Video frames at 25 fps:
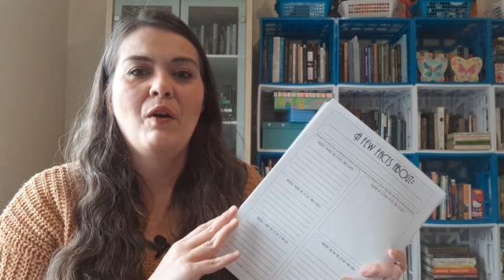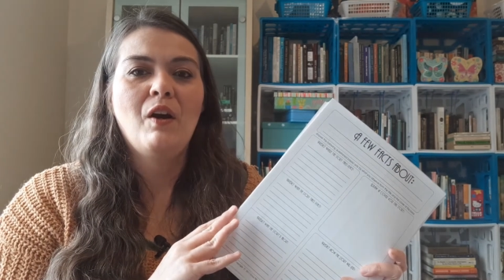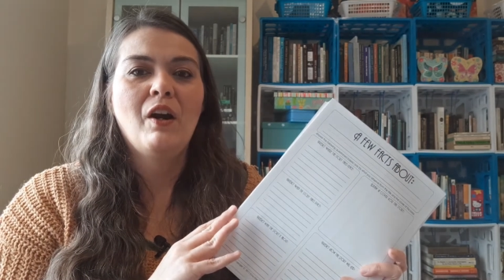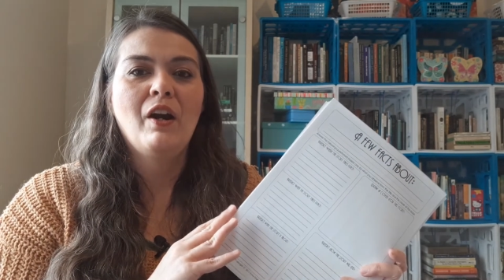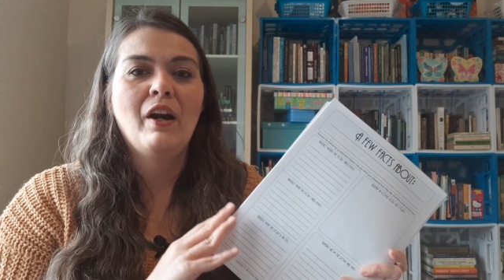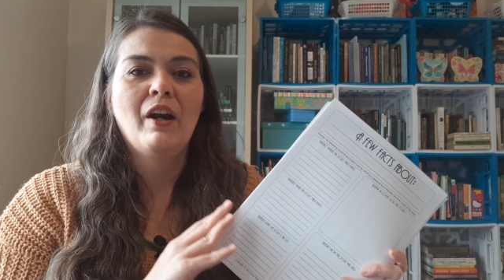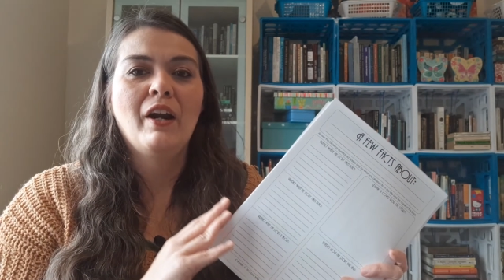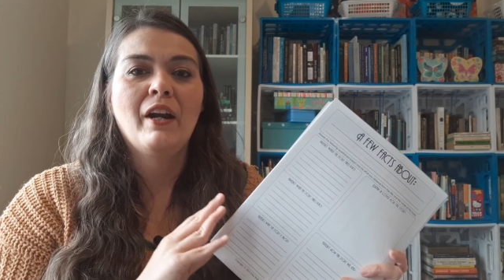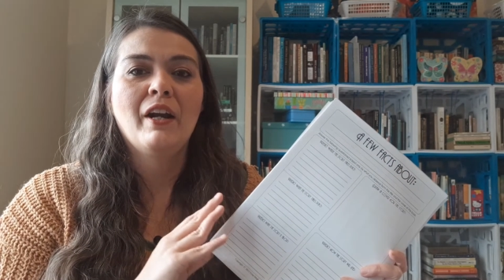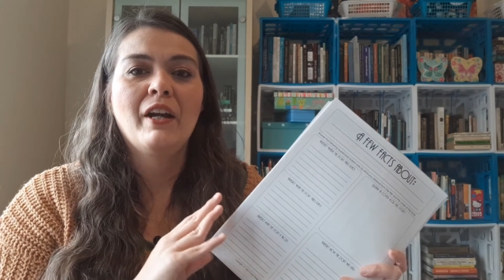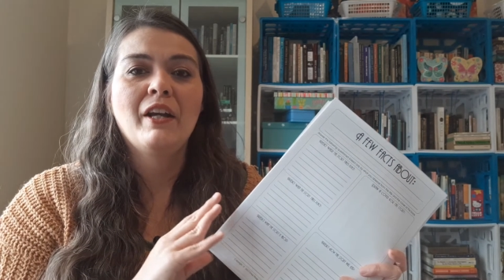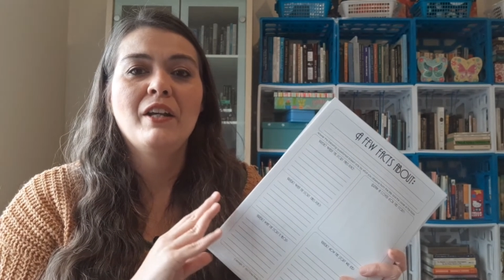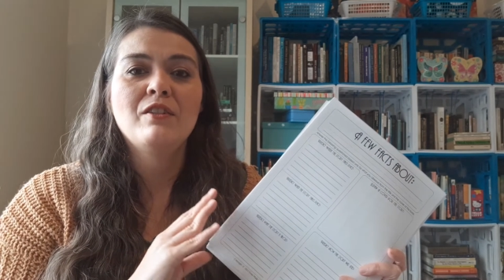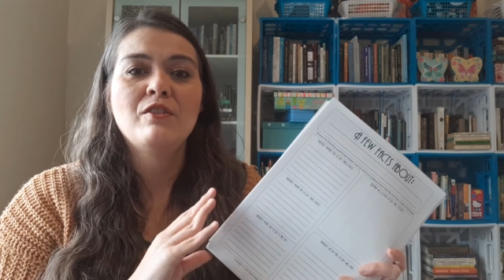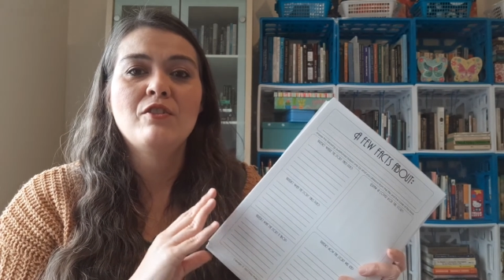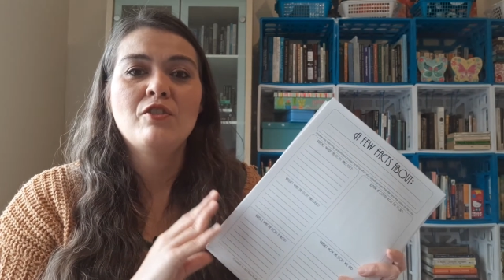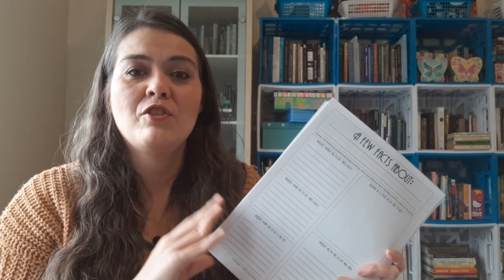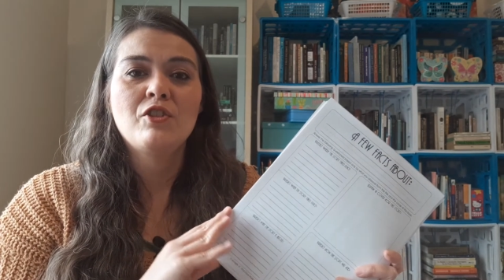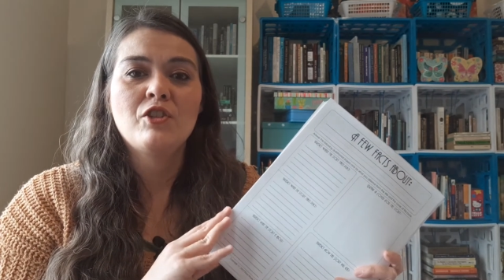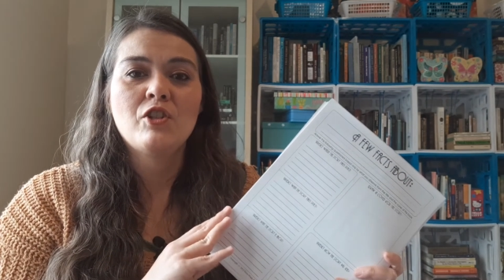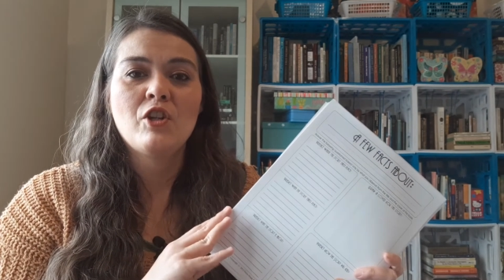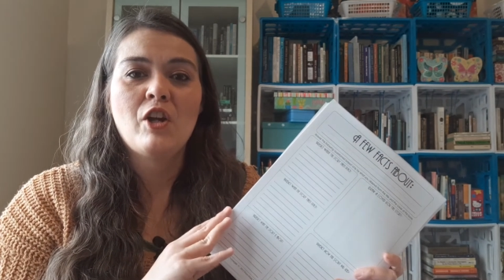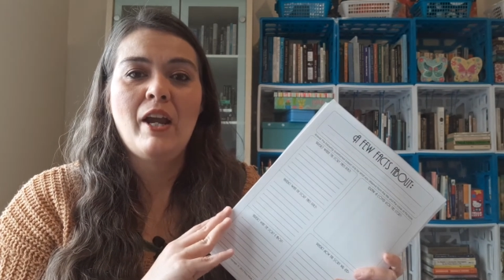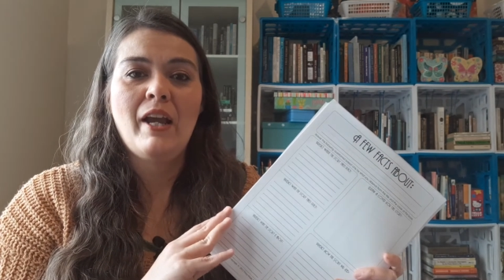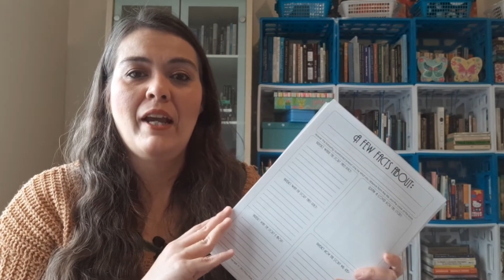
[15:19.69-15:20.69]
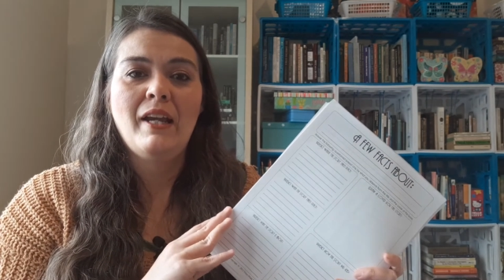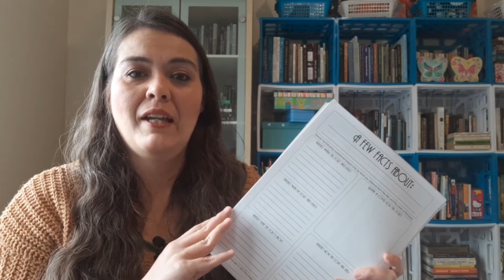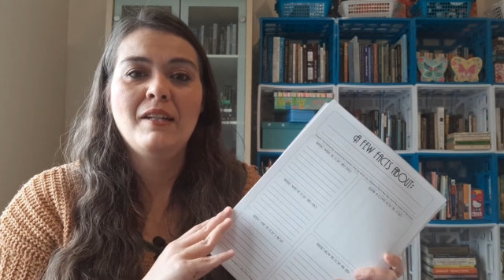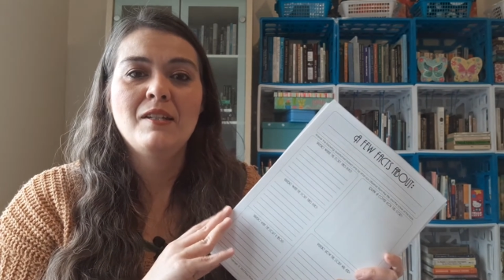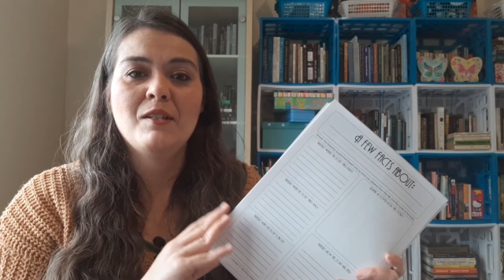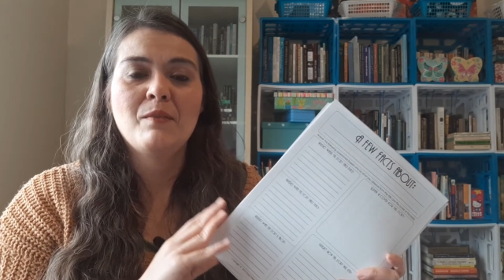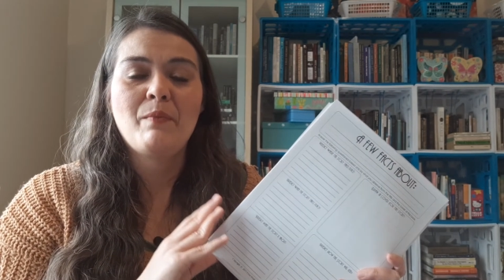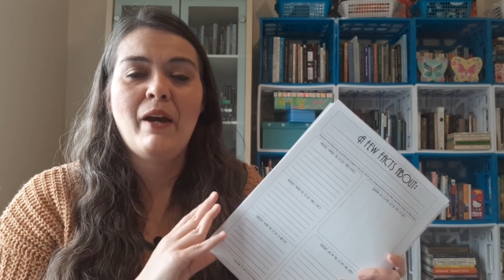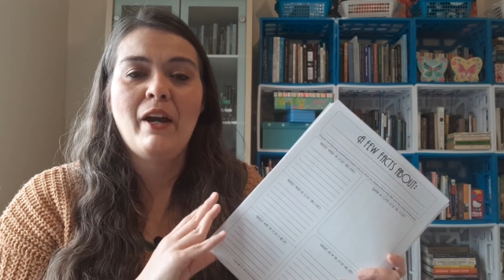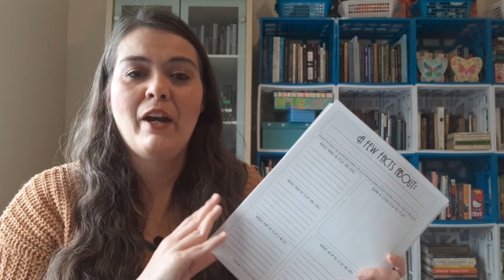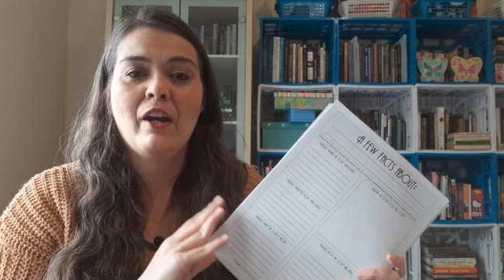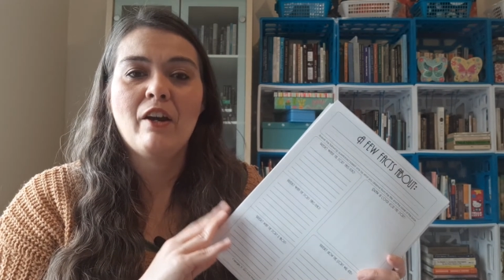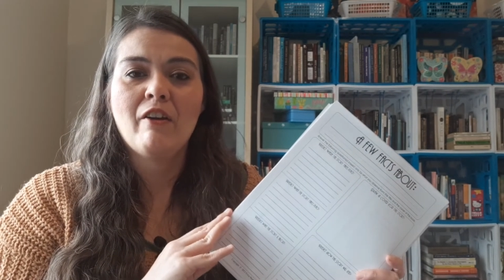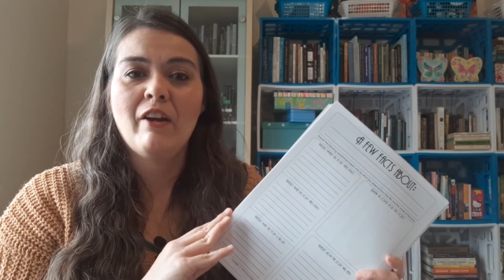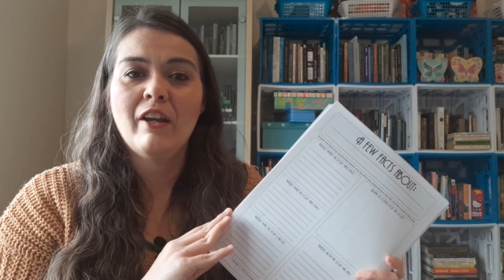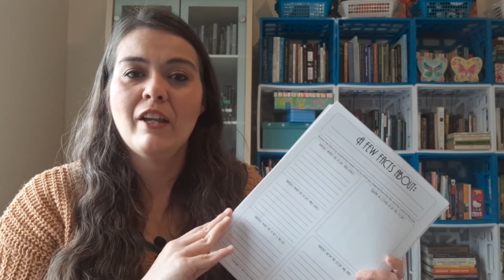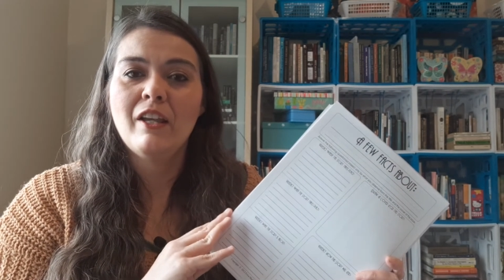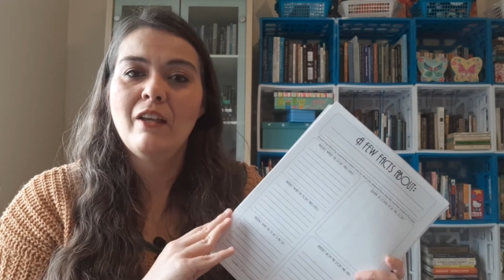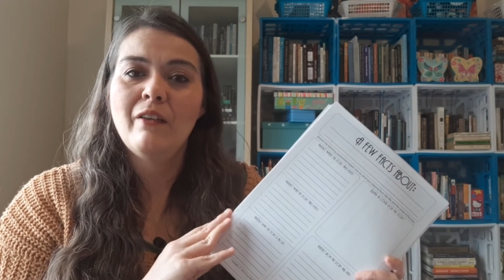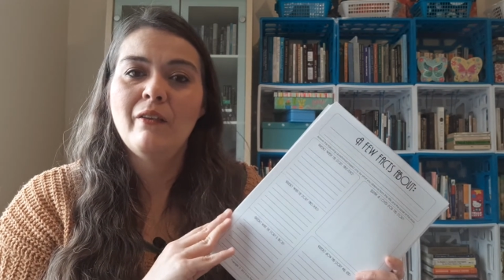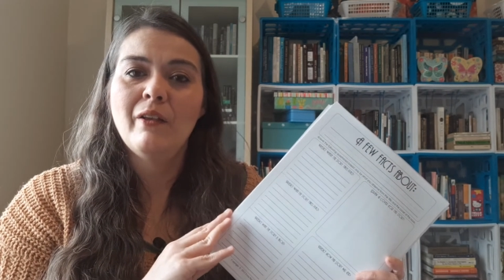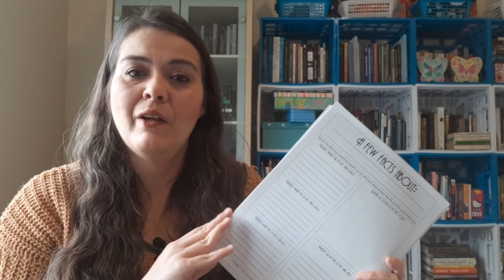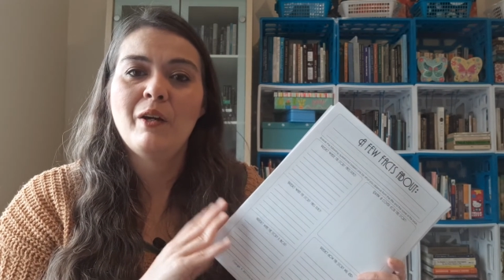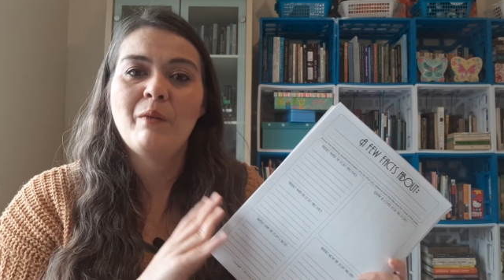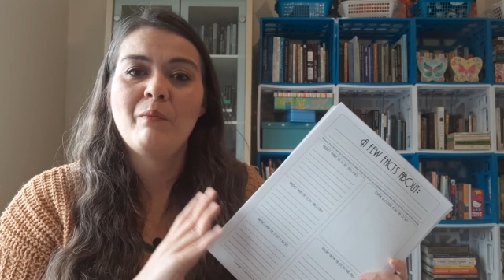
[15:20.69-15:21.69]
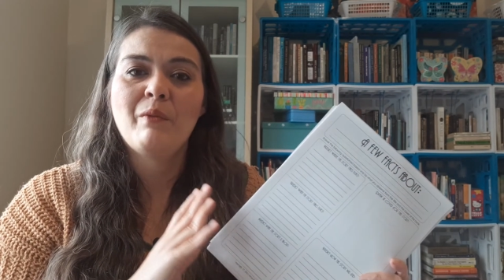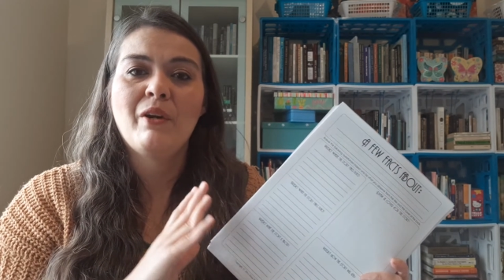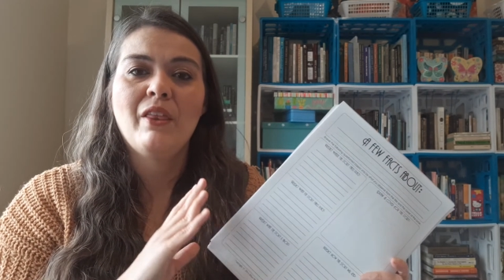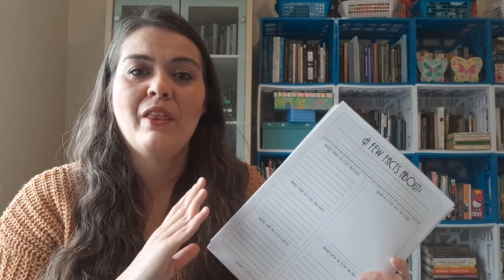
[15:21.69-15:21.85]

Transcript: are constrained by a curriculum